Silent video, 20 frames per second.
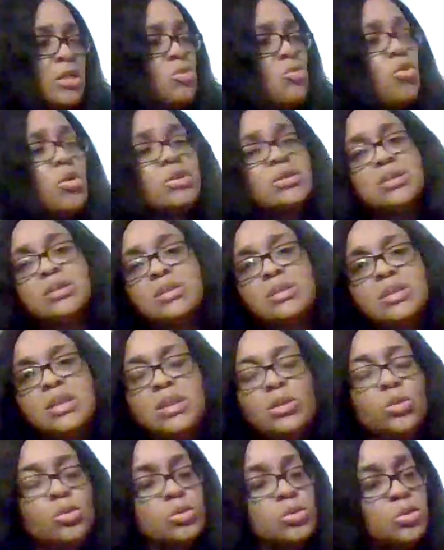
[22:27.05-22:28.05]
He wanted to
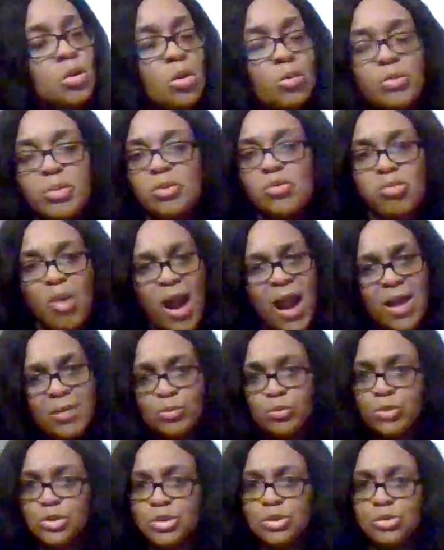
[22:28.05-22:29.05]
see who was going to be
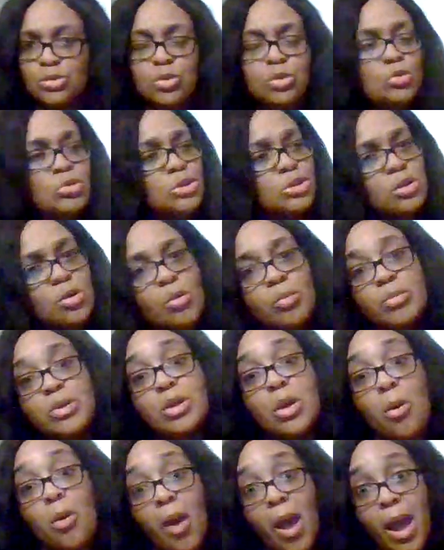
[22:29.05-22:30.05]
riding with you, who was going to be
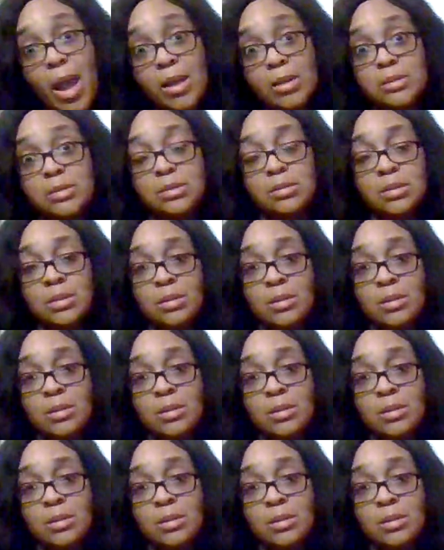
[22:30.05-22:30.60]
your ace.